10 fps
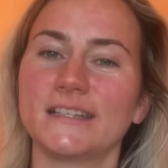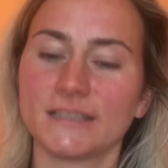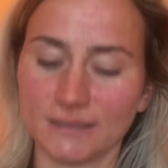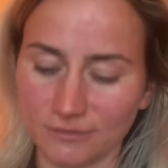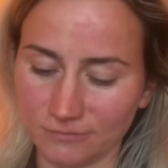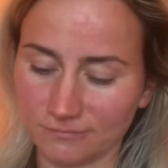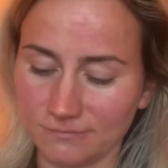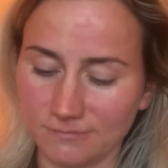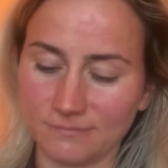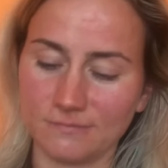So
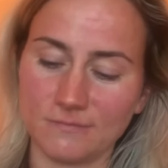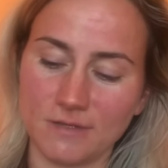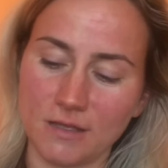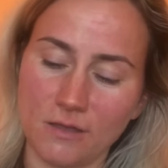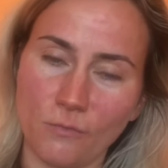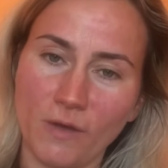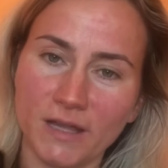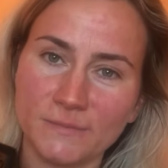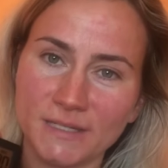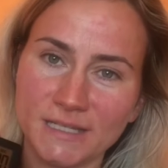
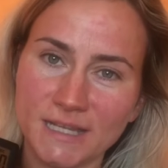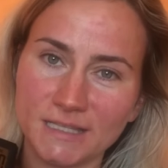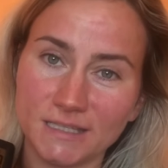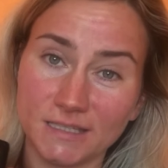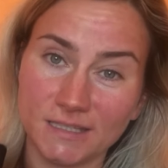1 minute